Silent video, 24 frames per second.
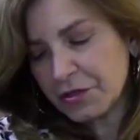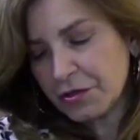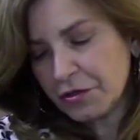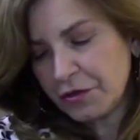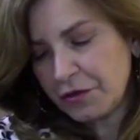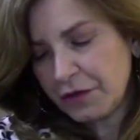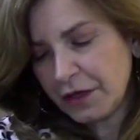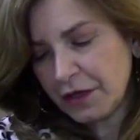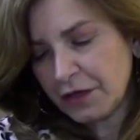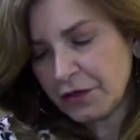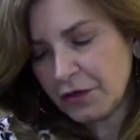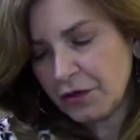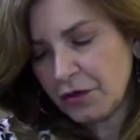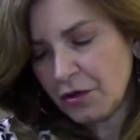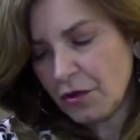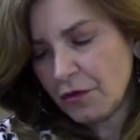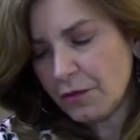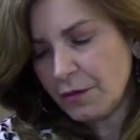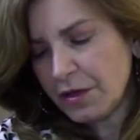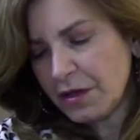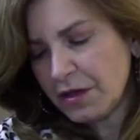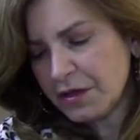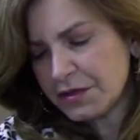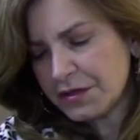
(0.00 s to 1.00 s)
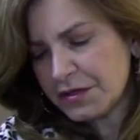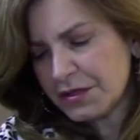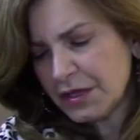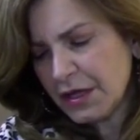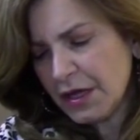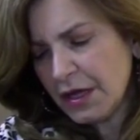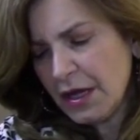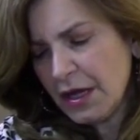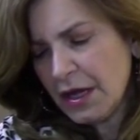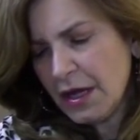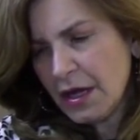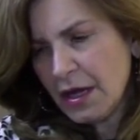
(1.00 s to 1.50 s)
That's a good yes. thing to know
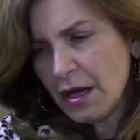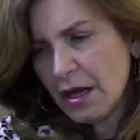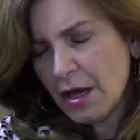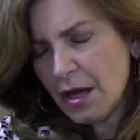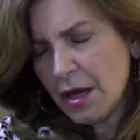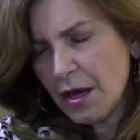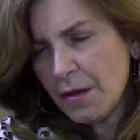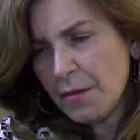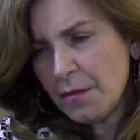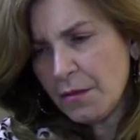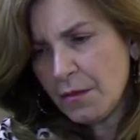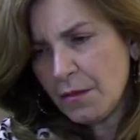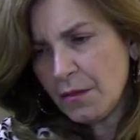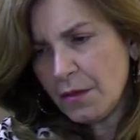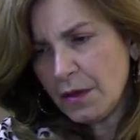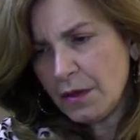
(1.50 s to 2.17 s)
because uh,